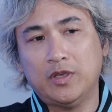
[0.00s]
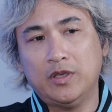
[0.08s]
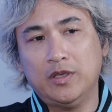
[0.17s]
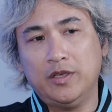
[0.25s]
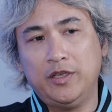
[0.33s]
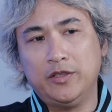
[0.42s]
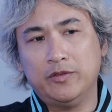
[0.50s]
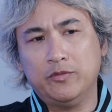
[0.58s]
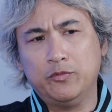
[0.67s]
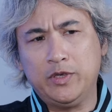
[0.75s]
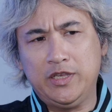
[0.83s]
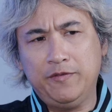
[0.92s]
it
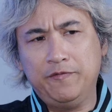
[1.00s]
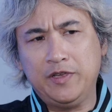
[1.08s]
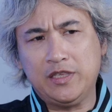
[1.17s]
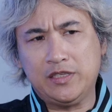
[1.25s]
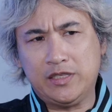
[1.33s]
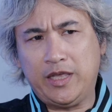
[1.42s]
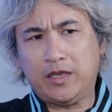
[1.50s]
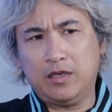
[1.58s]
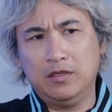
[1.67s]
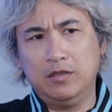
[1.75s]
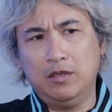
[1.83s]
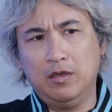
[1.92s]
really feels like
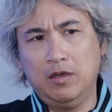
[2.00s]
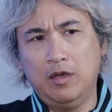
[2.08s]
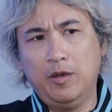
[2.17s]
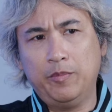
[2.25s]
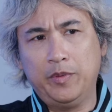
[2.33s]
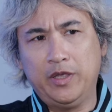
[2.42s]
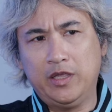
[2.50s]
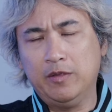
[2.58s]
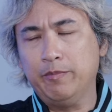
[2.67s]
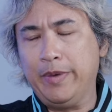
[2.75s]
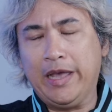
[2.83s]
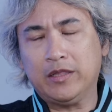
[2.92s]
an uphill
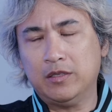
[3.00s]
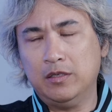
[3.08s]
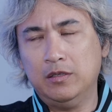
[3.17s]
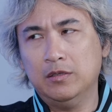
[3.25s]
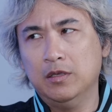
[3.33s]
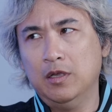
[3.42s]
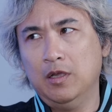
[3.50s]
battle,